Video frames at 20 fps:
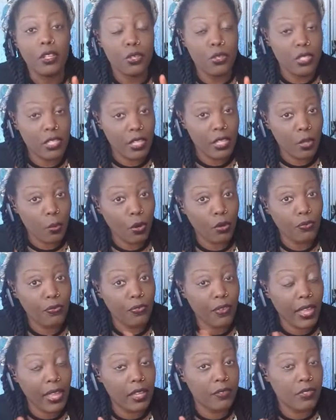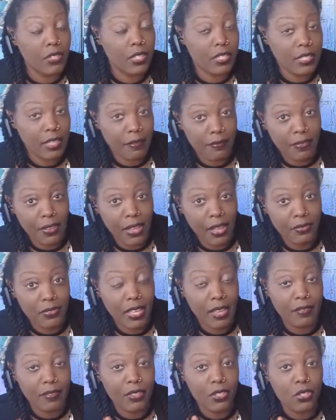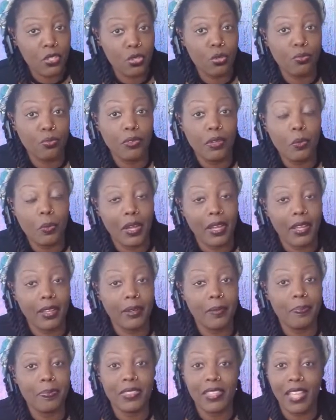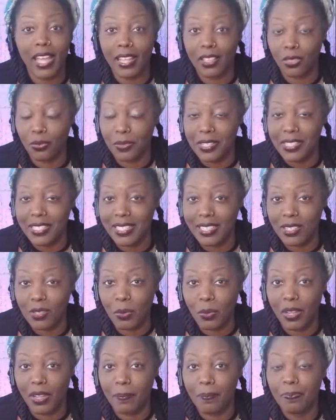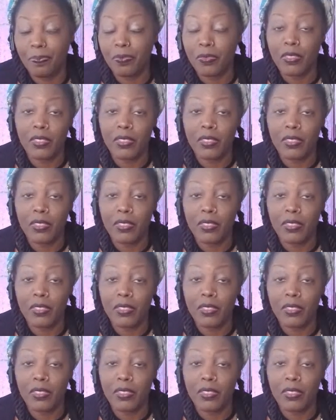You send the word Faves to 757-231-9361.